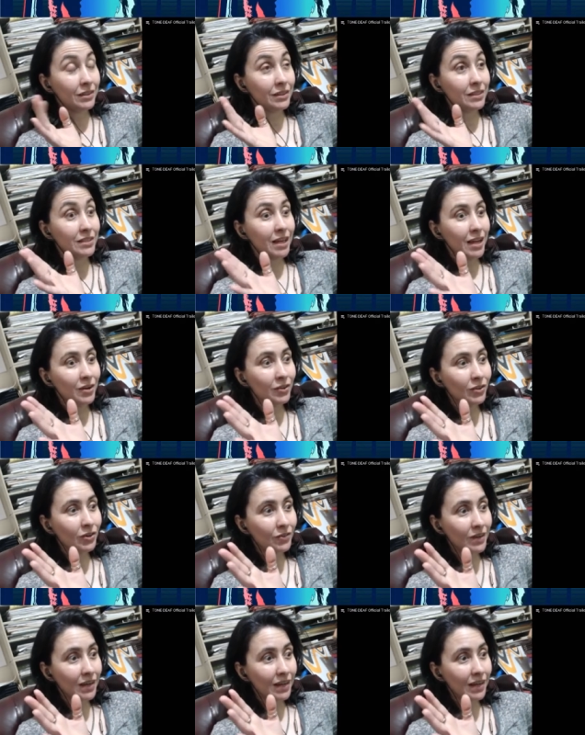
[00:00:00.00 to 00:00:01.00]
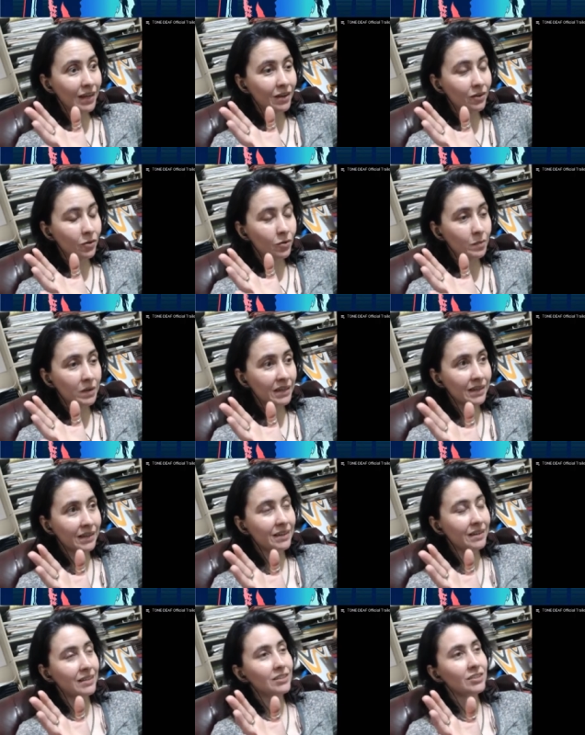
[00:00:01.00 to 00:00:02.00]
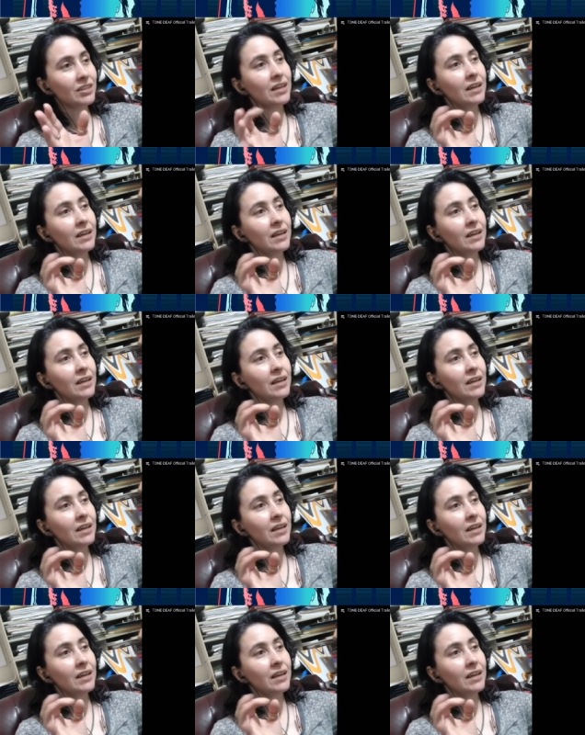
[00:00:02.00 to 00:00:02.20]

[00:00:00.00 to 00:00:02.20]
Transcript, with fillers: title already? Oh my gosh!